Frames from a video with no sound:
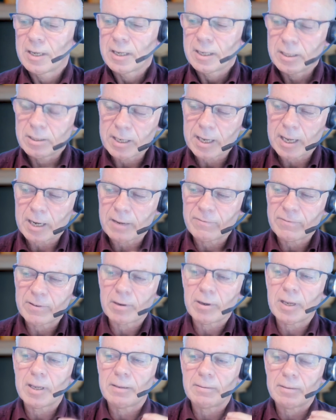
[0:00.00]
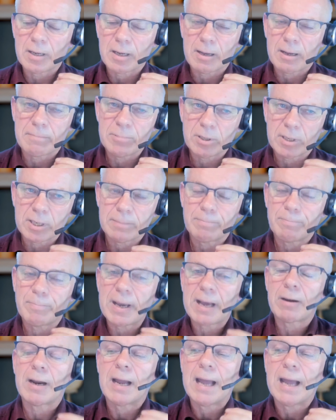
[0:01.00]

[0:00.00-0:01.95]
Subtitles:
you get a better